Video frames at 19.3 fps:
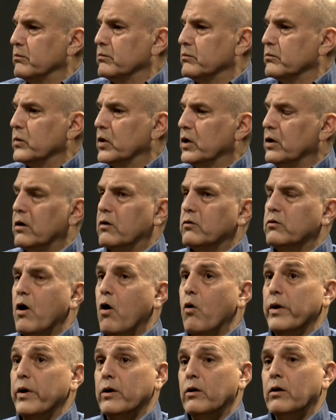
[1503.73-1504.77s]
you know
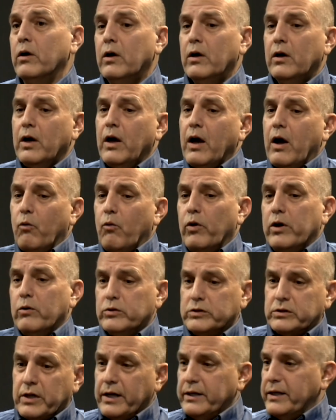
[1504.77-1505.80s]
knowing what it was
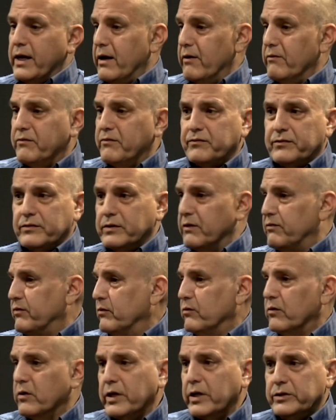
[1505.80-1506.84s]
like to have different
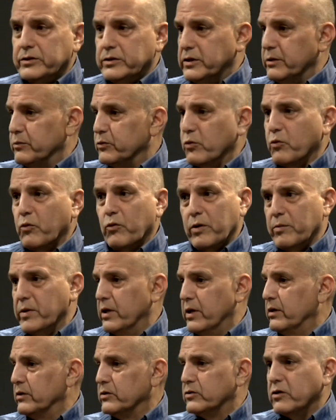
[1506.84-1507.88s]
relationships with women,
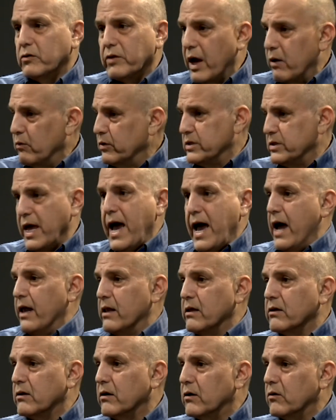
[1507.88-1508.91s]
and so that was that, you
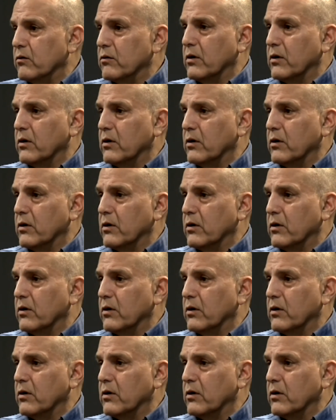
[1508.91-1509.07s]
know.